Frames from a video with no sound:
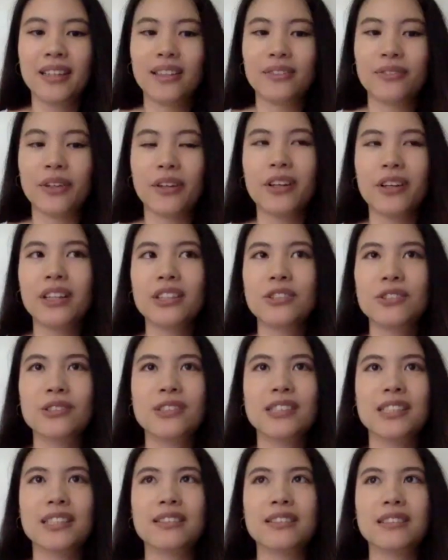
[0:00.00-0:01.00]
very
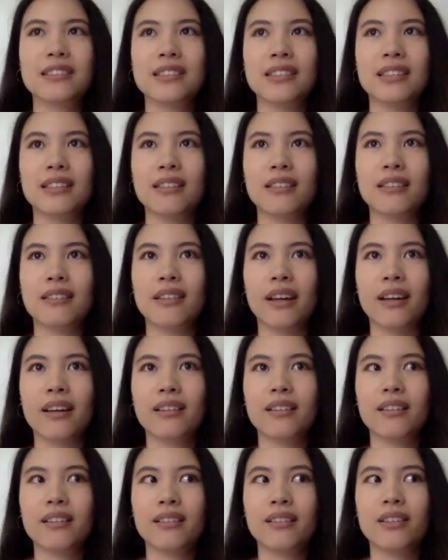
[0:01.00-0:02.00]
interesting to see that,
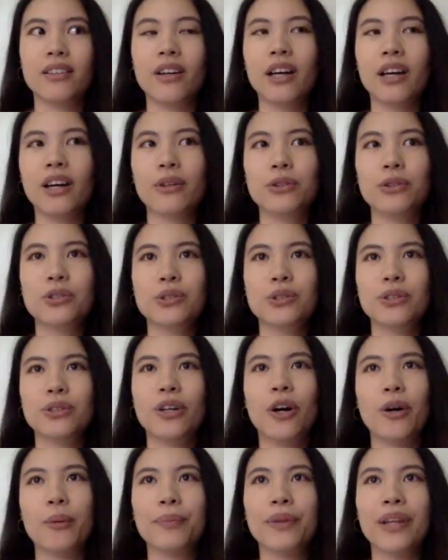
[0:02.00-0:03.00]
you know, how
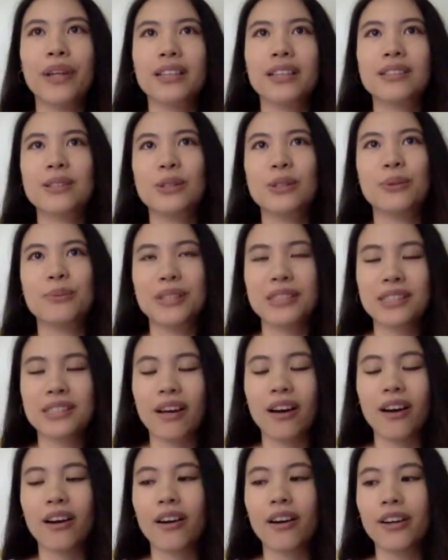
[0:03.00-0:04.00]
complex humans
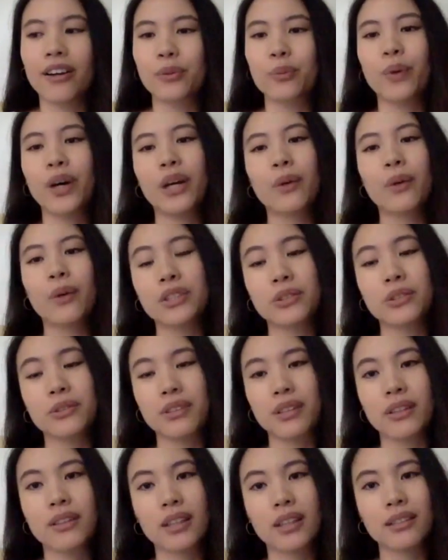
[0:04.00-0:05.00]
are and why we do
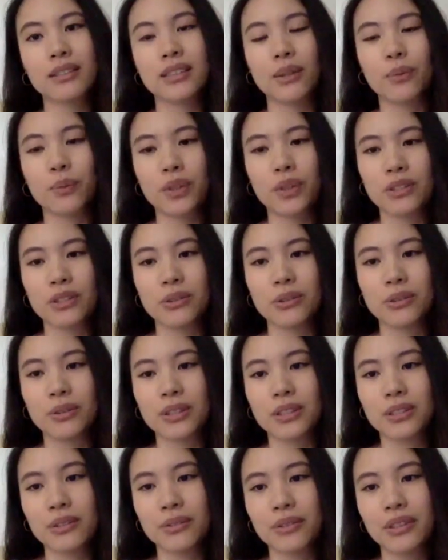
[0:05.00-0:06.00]
the things that we do,
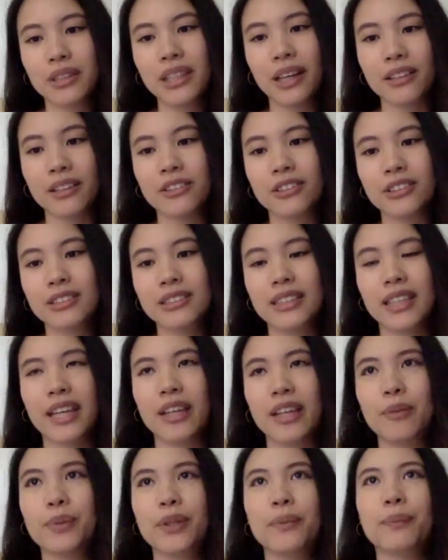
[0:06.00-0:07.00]
and to really
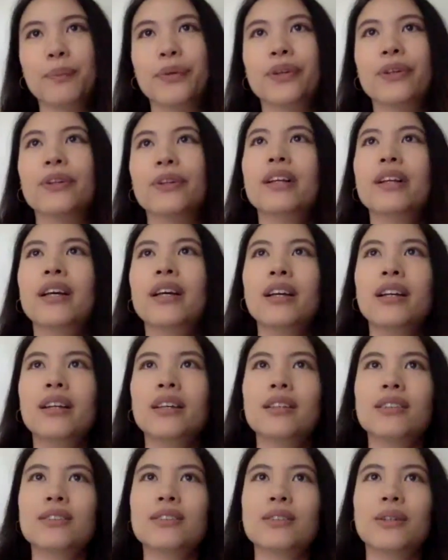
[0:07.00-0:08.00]
understand people.
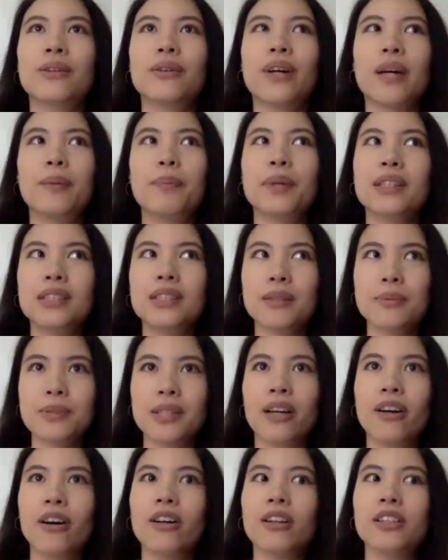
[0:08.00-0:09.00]
So I picked up
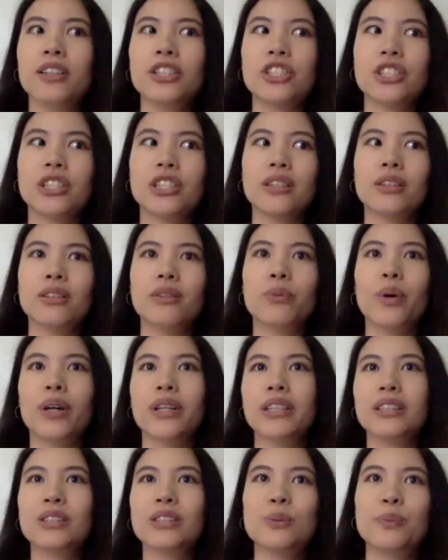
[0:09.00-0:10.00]
psychology
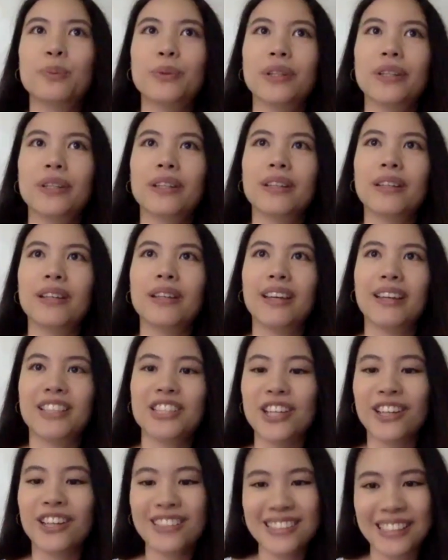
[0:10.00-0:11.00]
wanting to be a
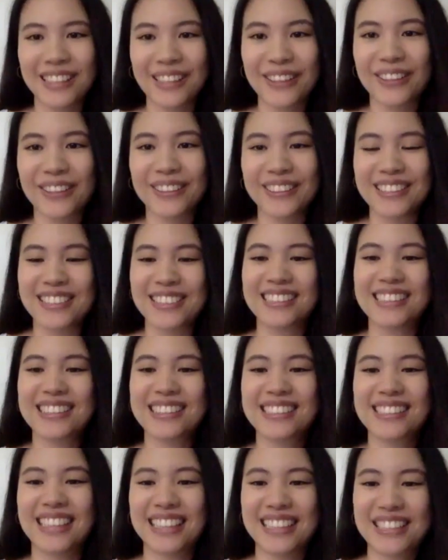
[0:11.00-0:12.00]
child
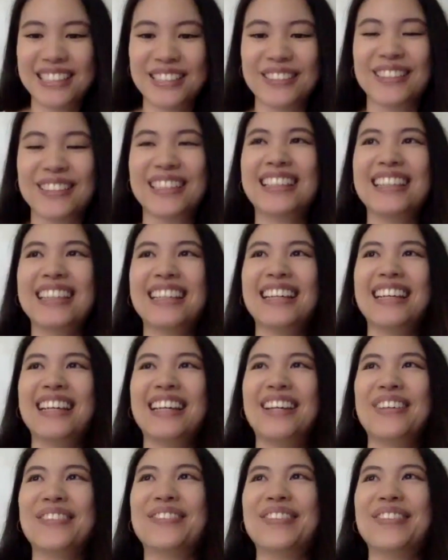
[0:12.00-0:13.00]
psychologist, actually.
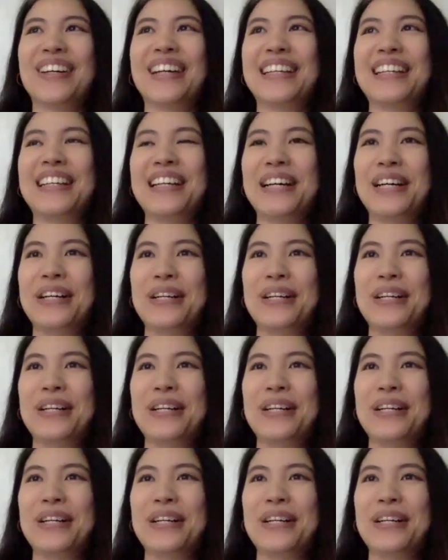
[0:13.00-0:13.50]
But okay.